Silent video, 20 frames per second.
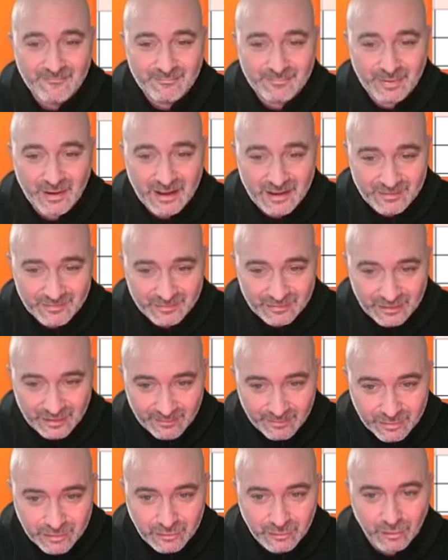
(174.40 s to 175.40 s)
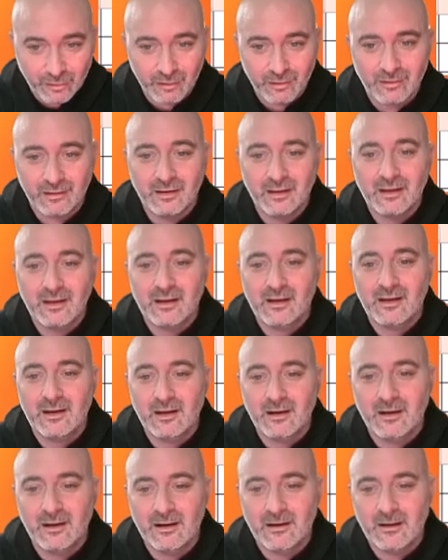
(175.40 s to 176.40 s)
Patently absurd.
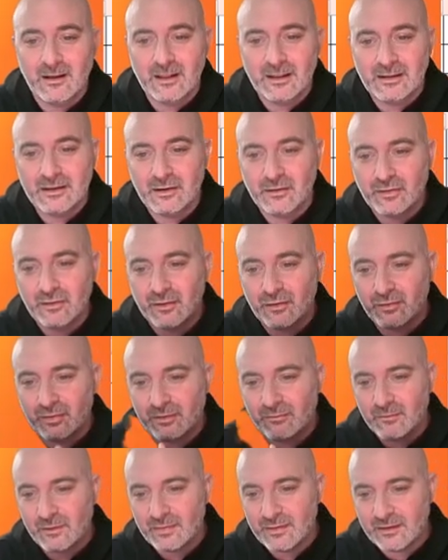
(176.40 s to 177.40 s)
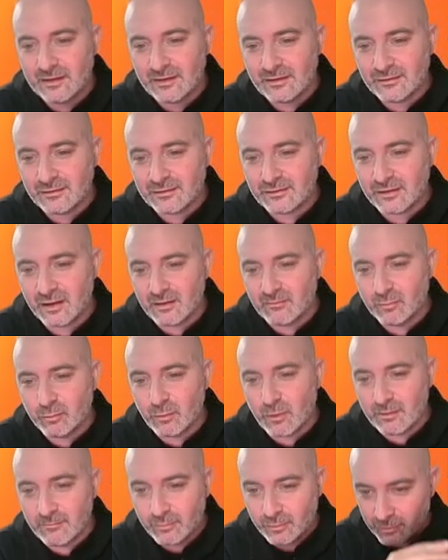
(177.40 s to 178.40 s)
The only one that he's sub
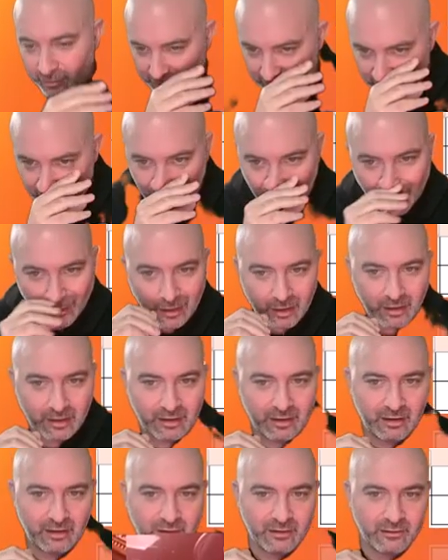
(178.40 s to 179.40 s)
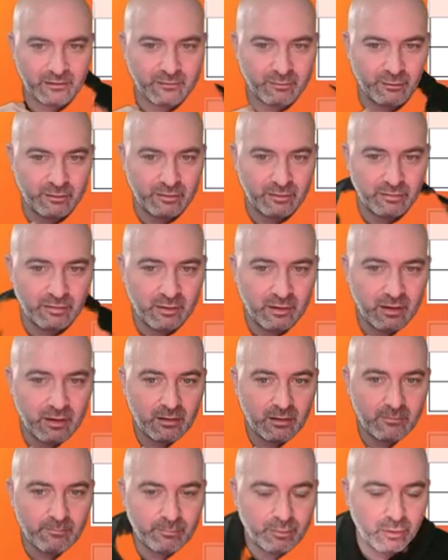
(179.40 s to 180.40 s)
1.0 on is with
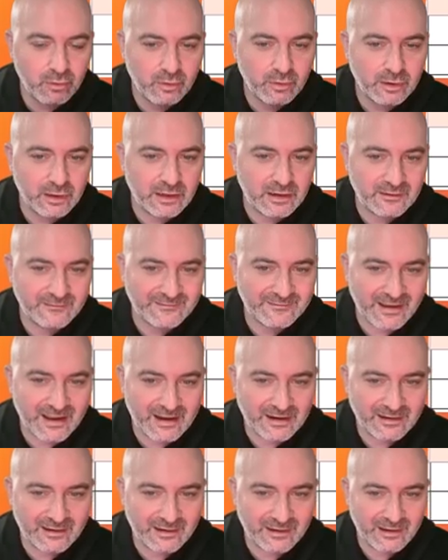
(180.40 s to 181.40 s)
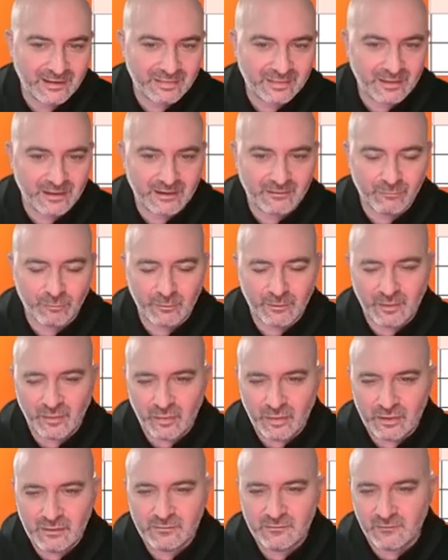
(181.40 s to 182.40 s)
pulling and attacking. I think
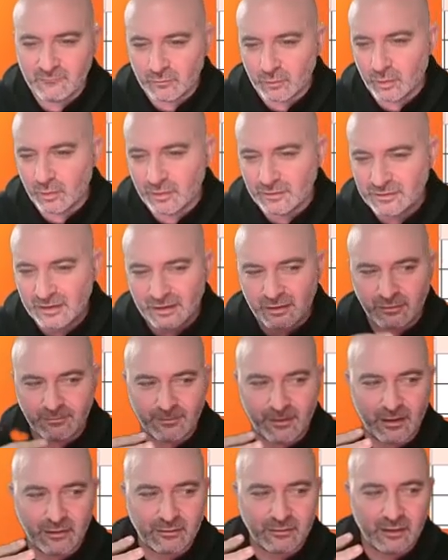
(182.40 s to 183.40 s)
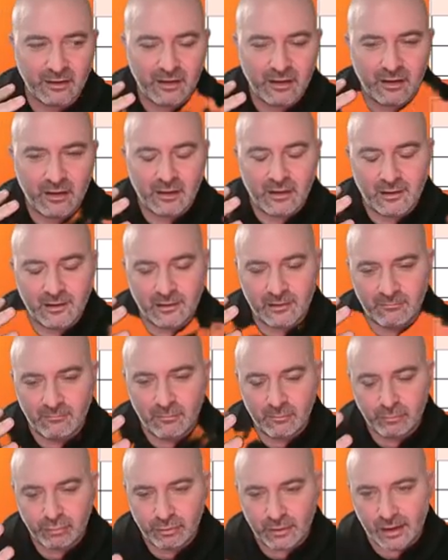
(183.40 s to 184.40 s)
really Veroli's at his best
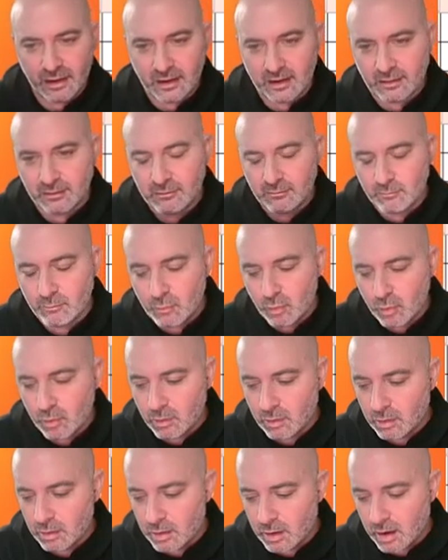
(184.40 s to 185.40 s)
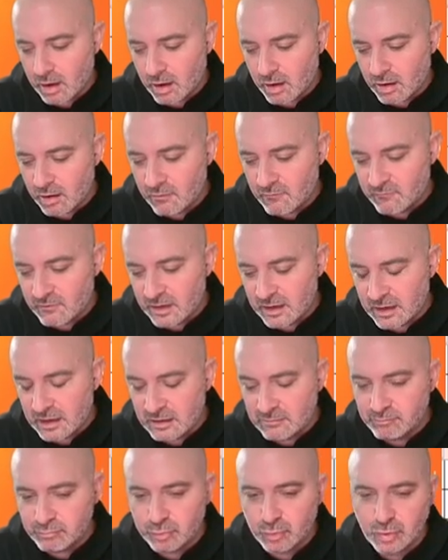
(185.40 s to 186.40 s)
playing more of
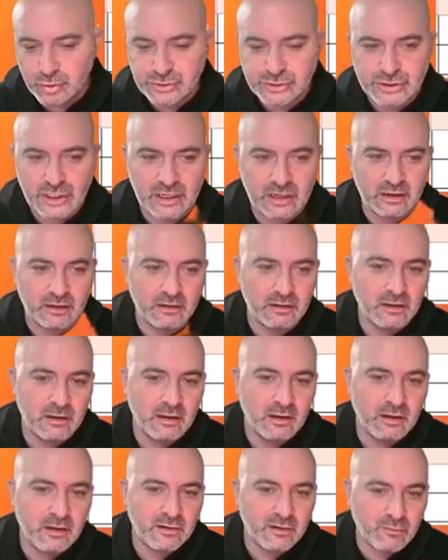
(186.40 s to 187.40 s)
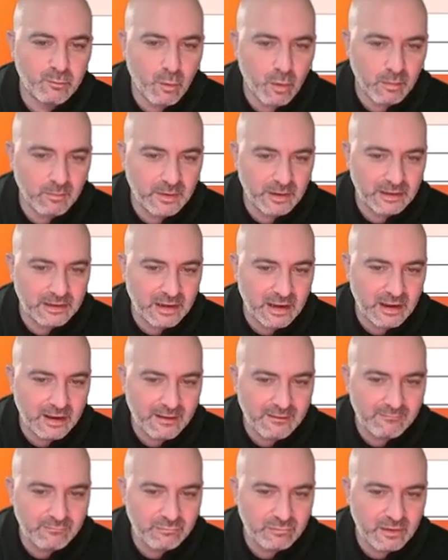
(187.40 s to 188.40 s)
a pushing, swarming
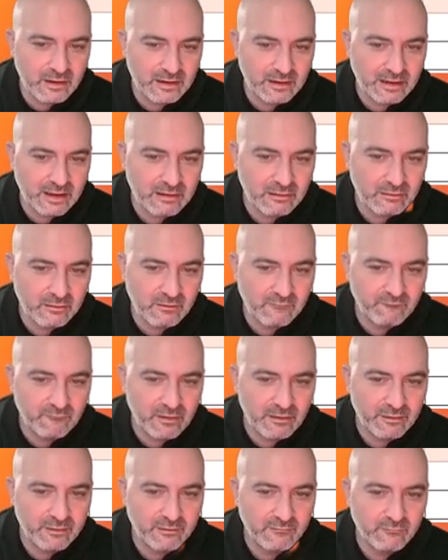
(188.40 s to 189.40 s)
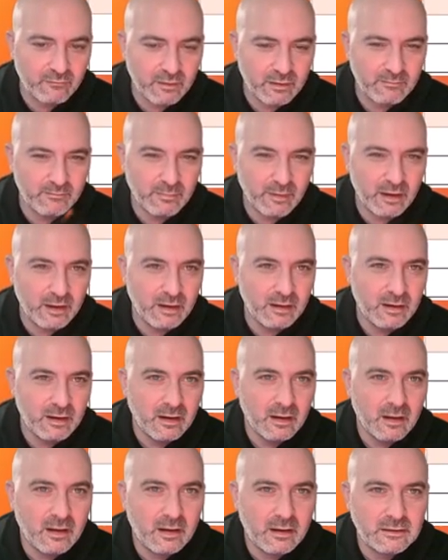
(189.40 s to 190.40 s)
game than a counter-offensive one, but
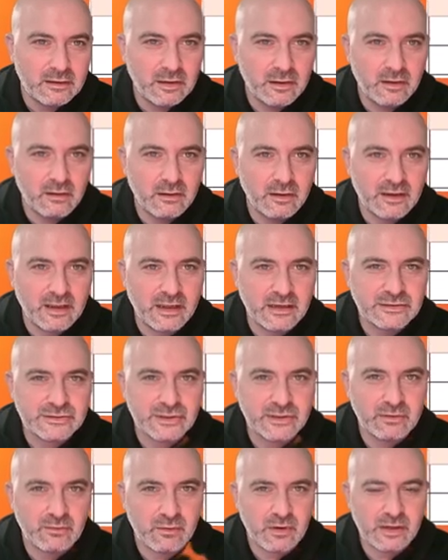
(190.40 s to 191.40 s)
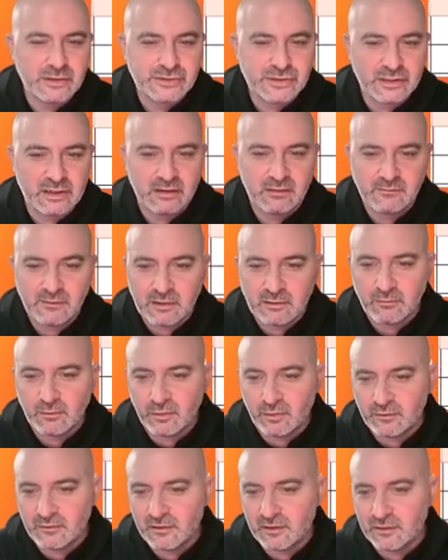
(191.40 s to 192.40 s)
occasionally watching him, he
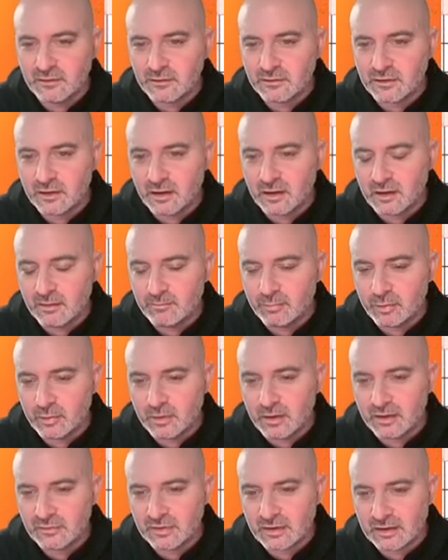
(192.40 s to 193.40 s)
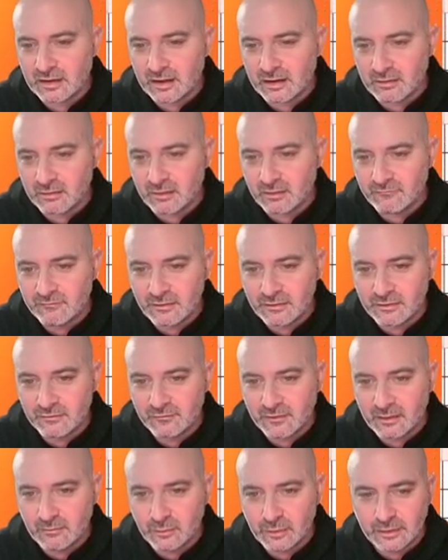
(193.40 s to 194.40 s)
really does pull out that counter-offensive
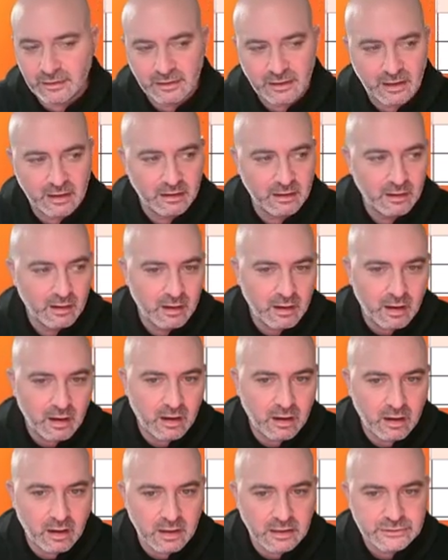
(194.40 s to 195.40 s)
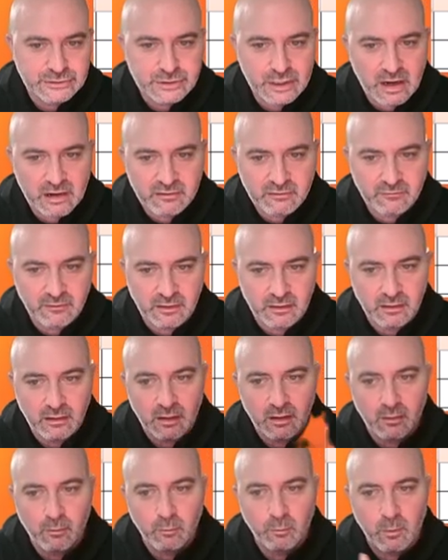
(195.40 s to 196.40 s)
game when he can. Andrasfi,
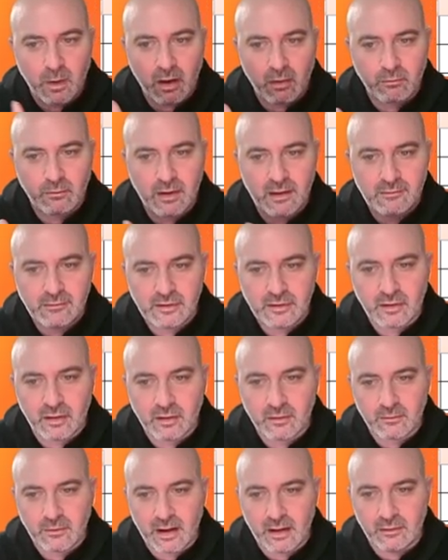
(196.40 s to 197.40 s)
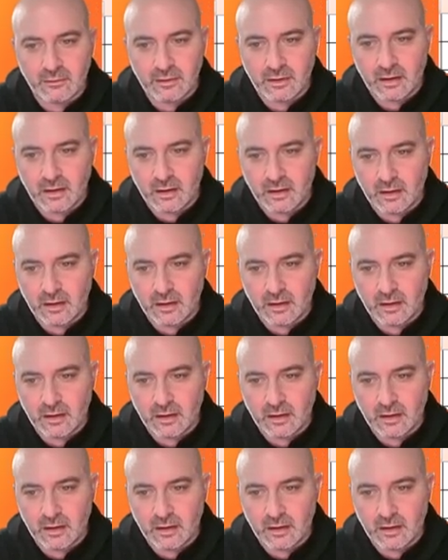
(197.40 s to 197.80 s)
well-rounded all around.